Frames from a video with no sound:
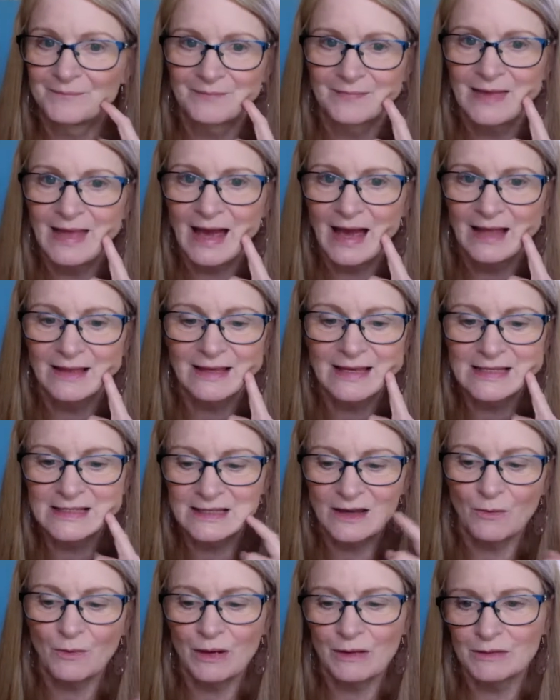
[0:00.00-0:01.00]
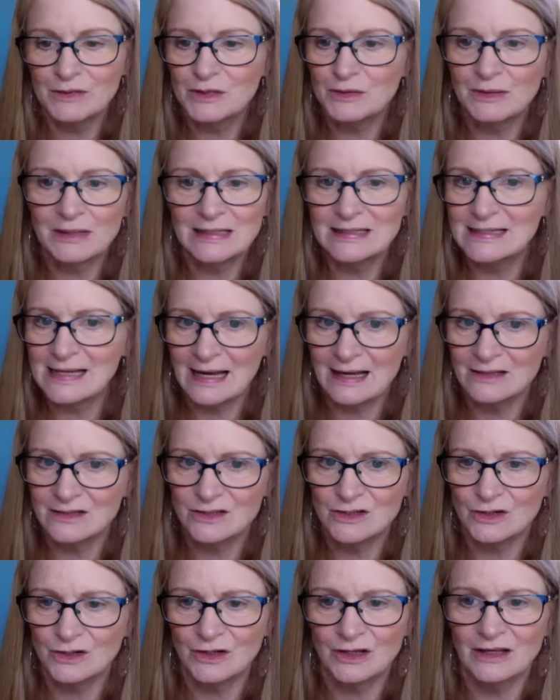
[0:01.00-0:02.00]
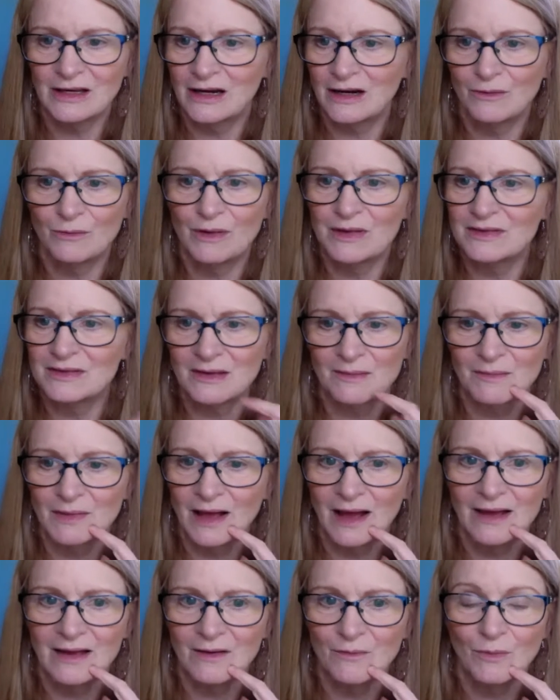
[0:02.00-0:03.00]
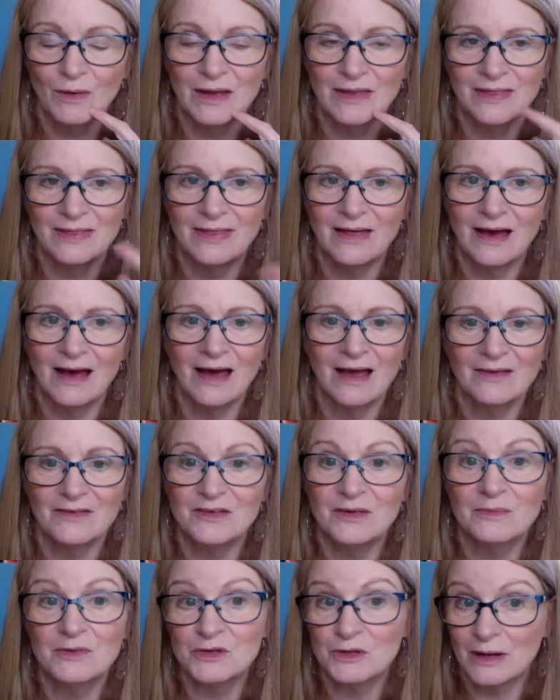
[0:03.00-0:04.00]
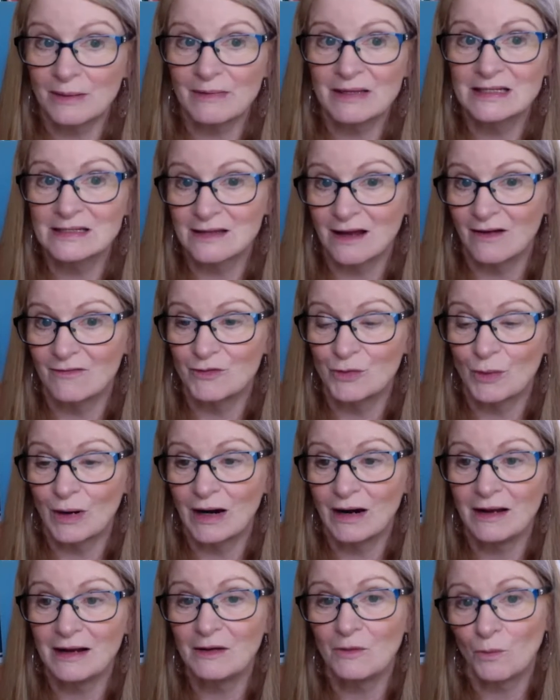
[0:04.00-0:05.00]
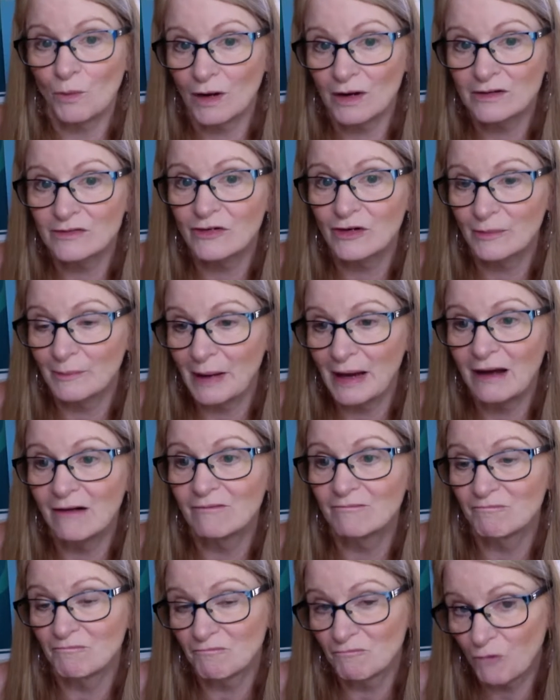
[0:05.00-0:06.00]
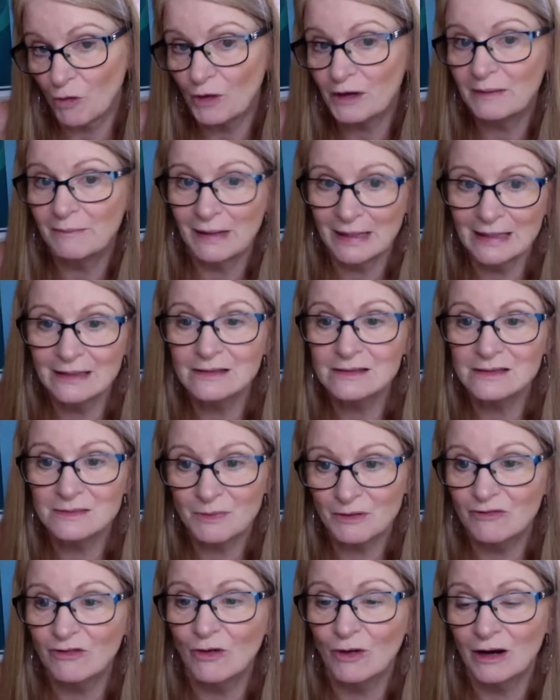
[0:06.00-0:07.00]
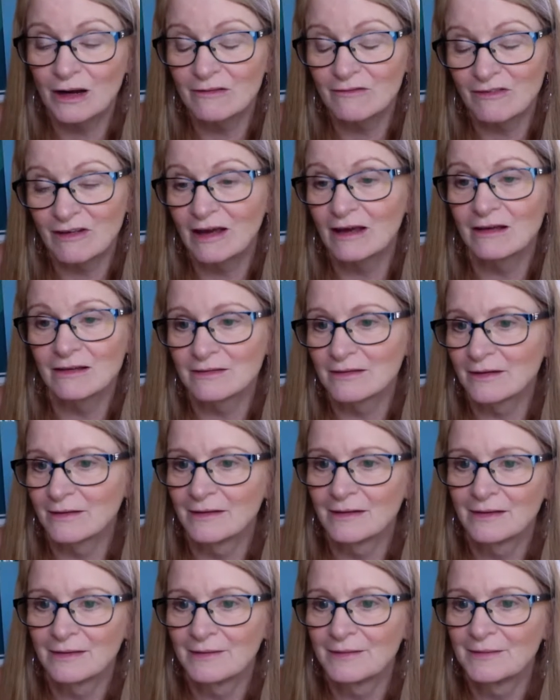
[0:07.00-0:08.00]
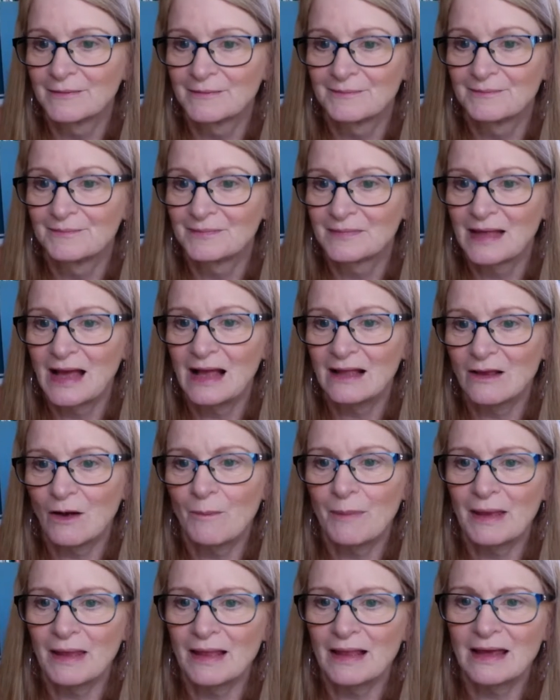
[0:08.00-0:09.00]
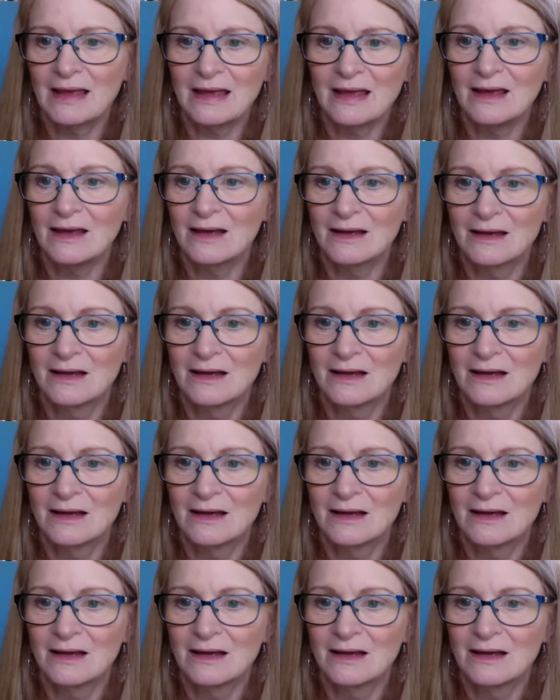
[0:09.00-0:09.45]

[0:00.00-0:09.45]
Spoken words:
Yeah, Lisa, we were doing a test earlier with some streaming software, and it worked for about 40 minutes before it failed. Hello, Billy.